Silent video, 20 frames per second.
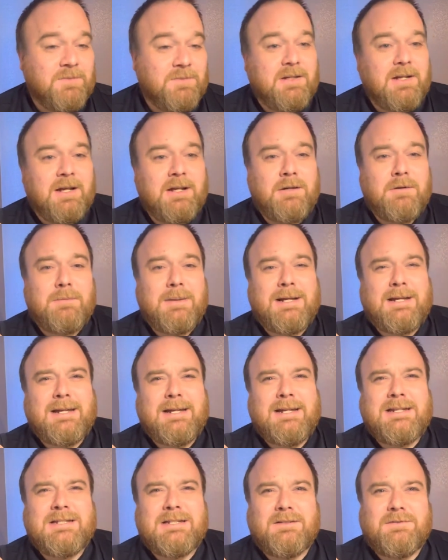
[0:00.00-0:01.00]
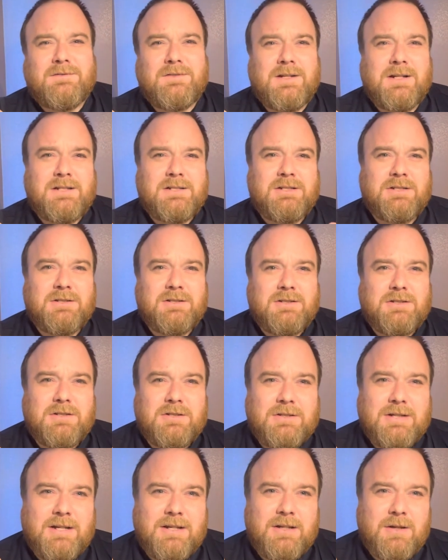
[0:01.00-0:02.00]
And it'll make it easier for you. So
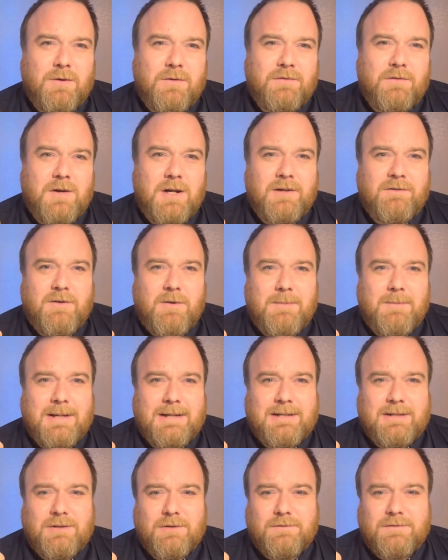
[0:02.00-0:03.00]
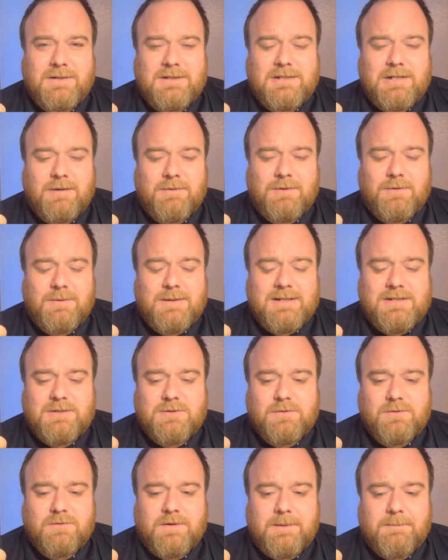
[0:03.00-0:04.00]
you get notified if I make a new video and all that
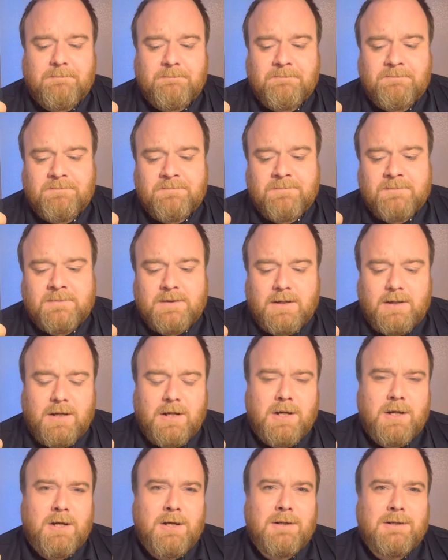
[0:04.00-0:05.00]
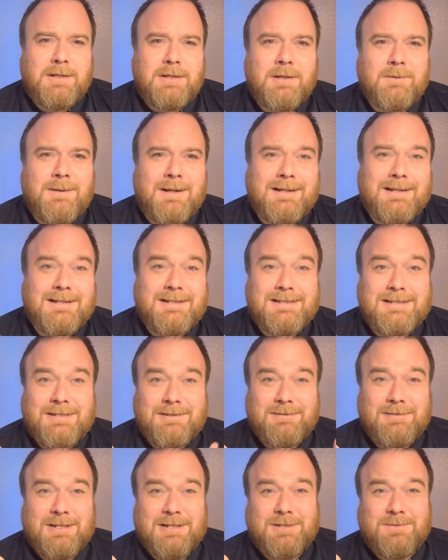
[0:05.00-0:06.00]
sort of thing. Anyway, see
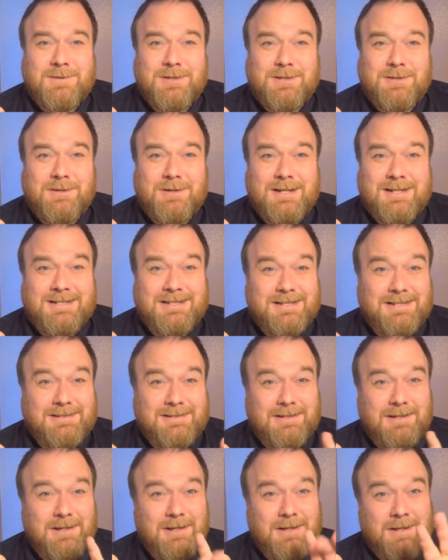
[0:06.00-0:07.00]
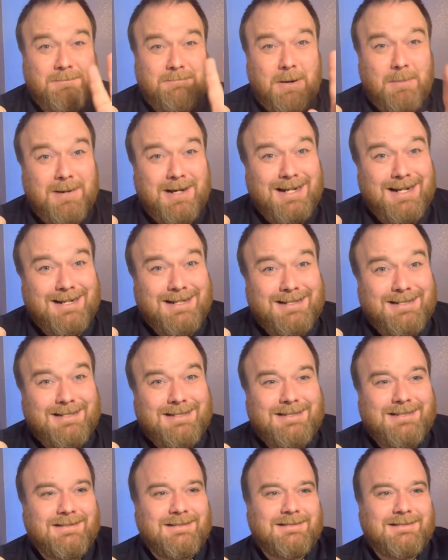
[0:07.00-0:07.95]
you on the next one, guys. Bye-bye, darlings.